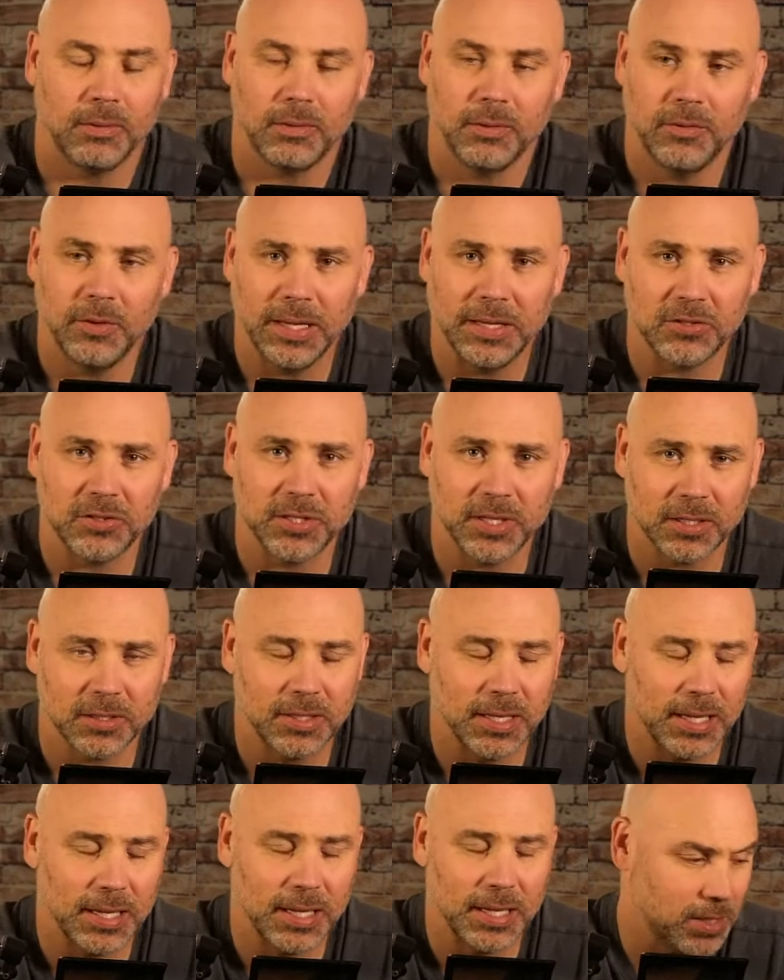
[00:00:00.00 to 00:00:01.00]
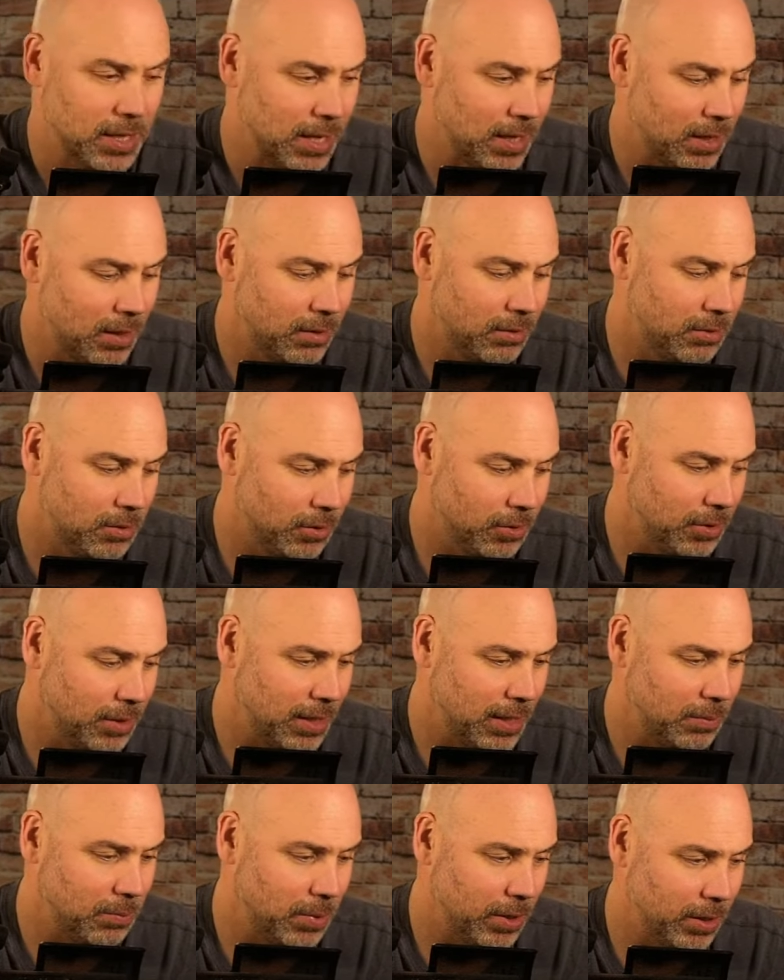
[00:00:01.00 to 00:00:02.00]
got 6 days, Danny, till the
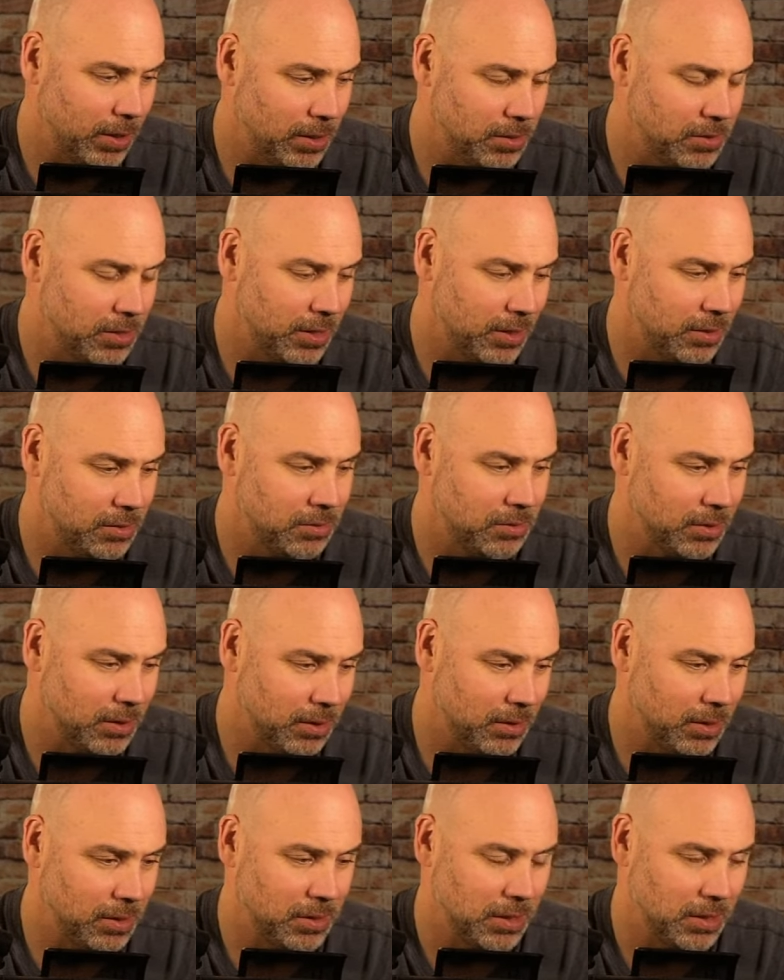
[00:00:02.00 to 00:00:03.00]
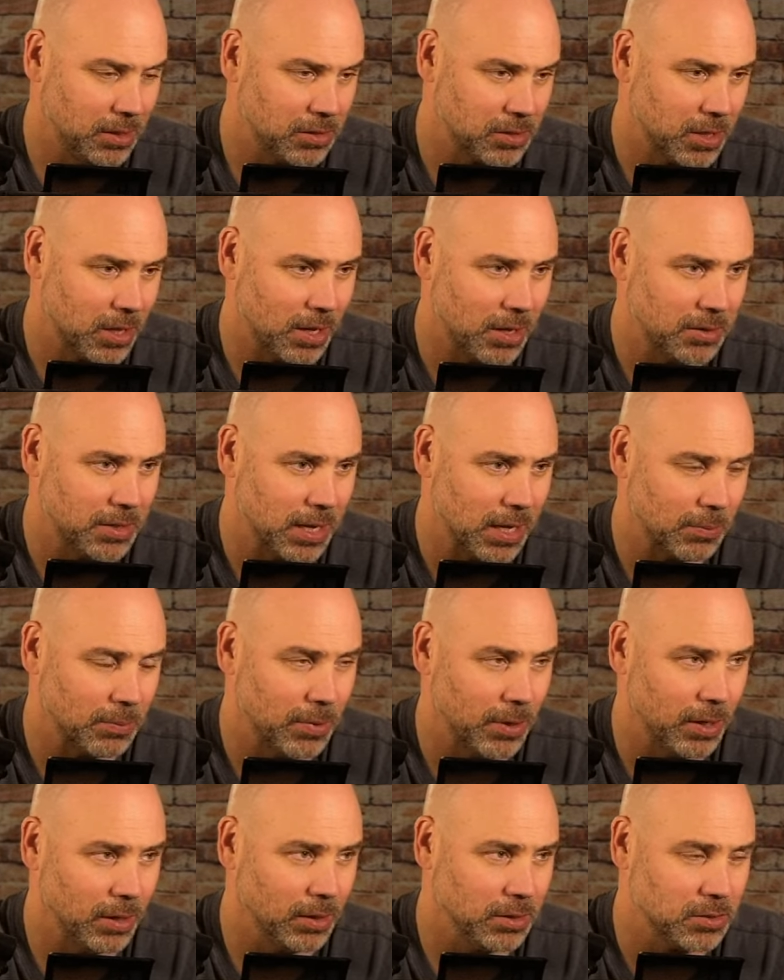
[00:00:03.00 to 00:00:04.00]
dead period ends and its contact
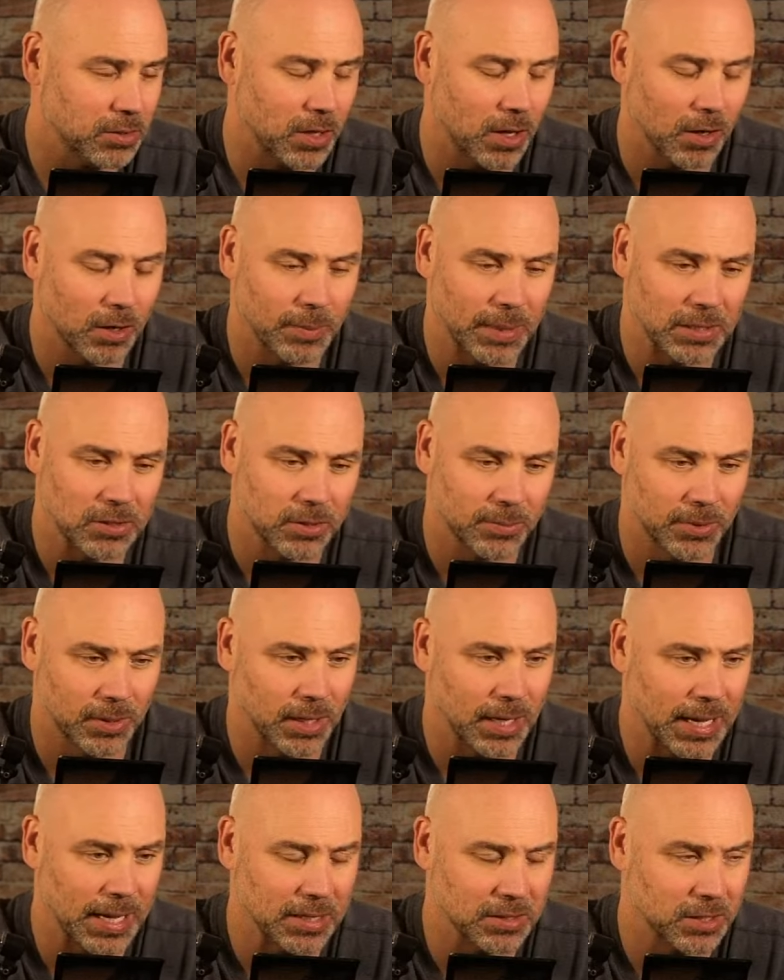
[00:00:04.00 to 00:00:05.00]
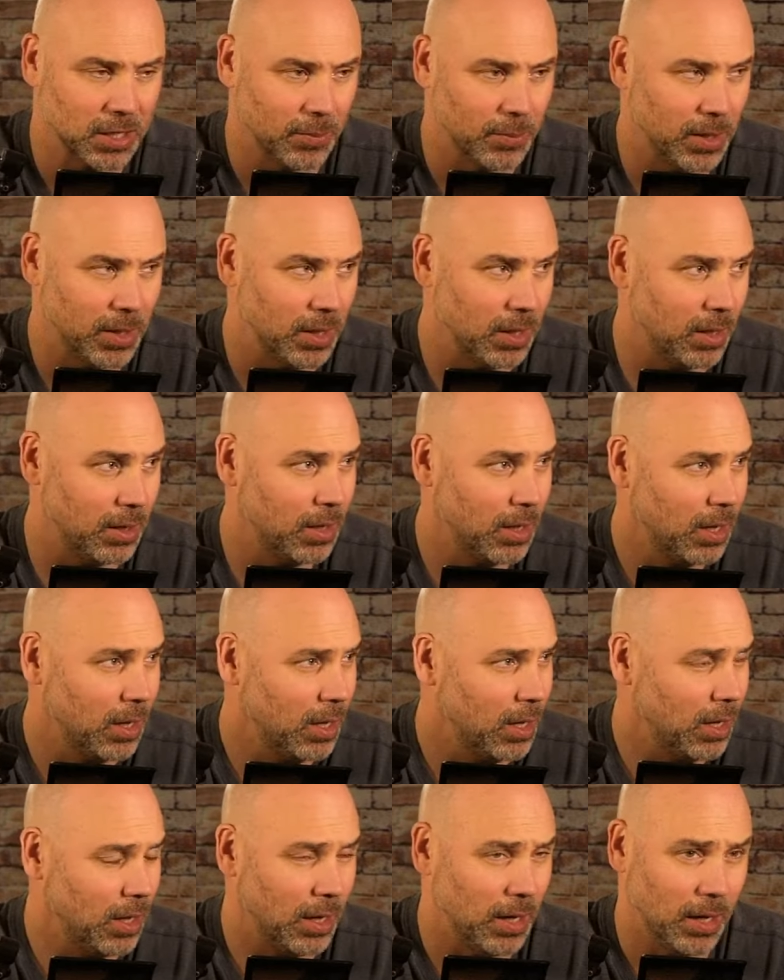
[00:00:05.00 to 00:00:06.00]
period. Let's talk about some of the guys coming in.
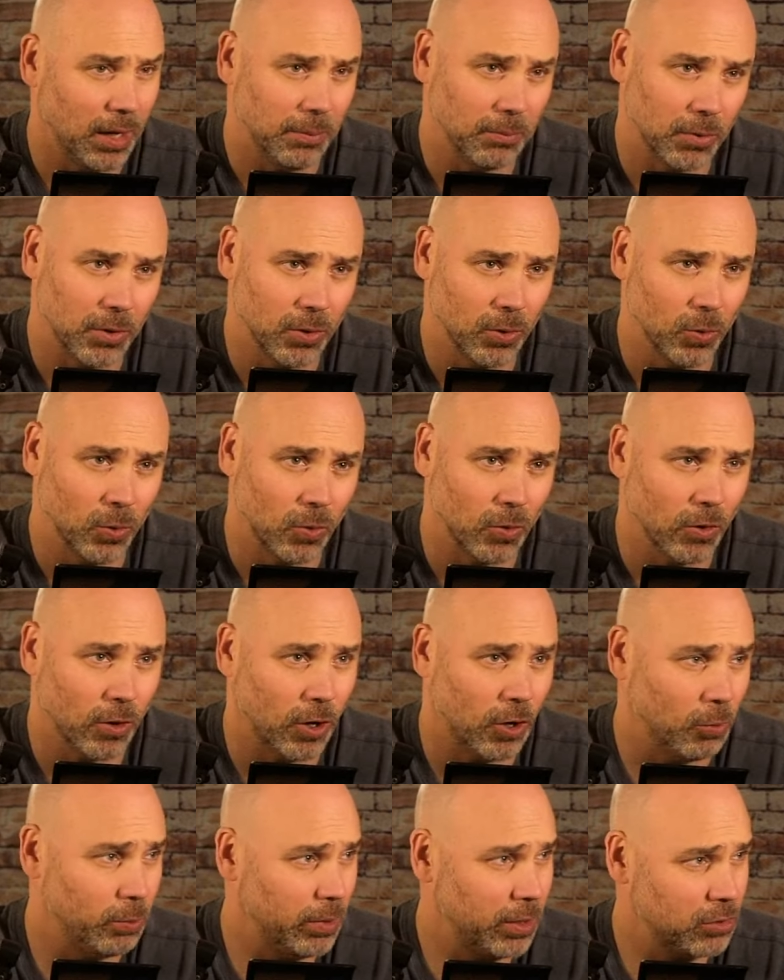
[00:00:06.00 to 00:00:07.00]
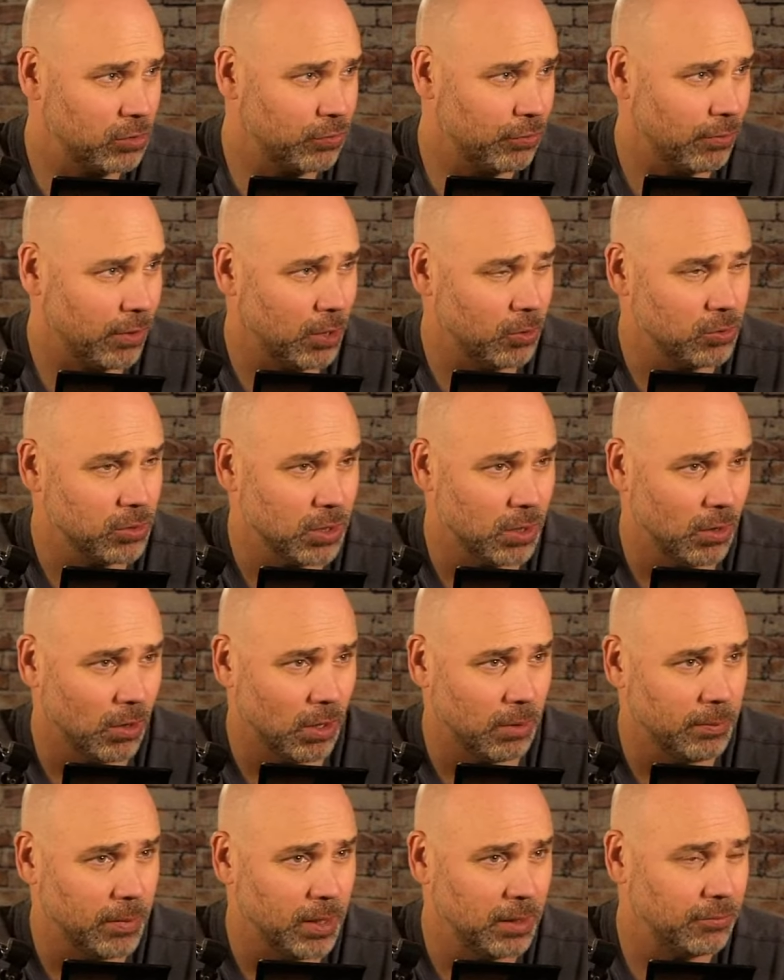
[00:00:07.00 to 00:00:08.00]
Google Chrome has frozen
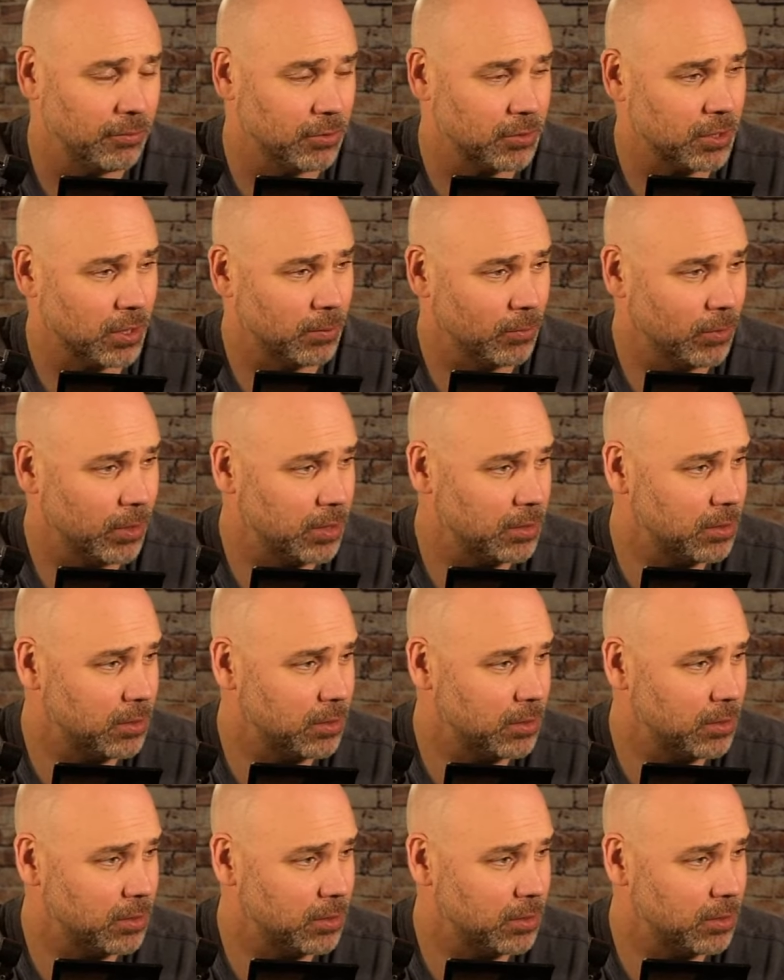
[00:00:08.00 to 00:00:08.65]
on me for some reason.